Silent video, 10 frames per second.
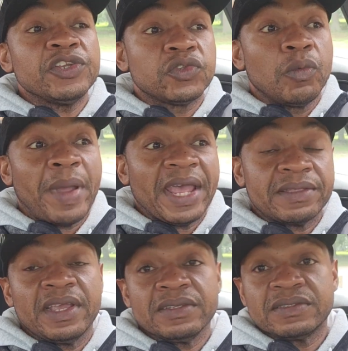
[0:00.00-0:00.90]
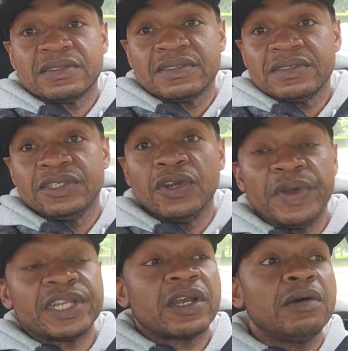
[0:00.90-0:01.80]
you do bad things. You
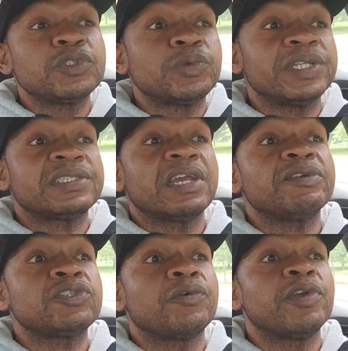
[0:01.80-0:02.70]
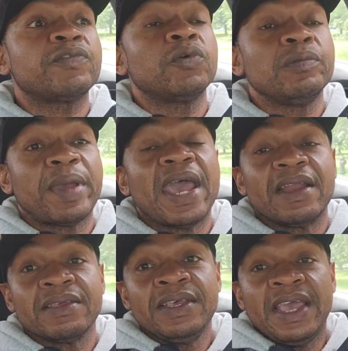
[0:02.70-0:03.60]
know, it comes with the territory of doing
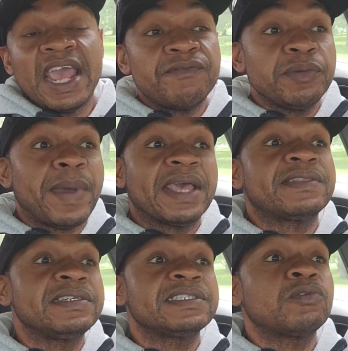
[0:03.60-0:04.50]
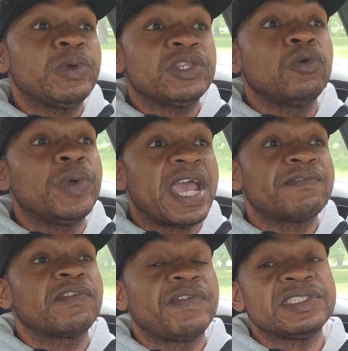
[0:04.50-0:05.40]
bad. Every bad things that we do, we
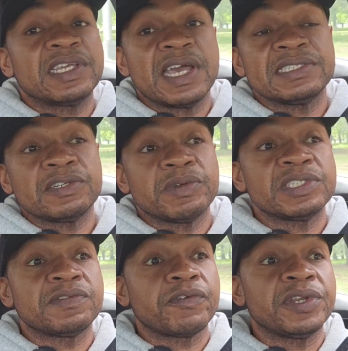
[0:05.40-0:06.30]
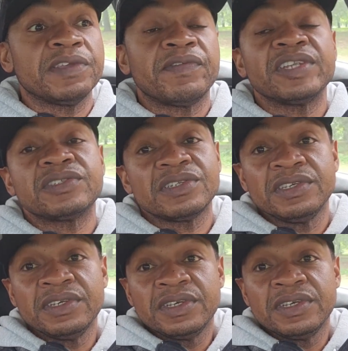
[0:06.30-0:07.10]
have to face the consequences for it eventually.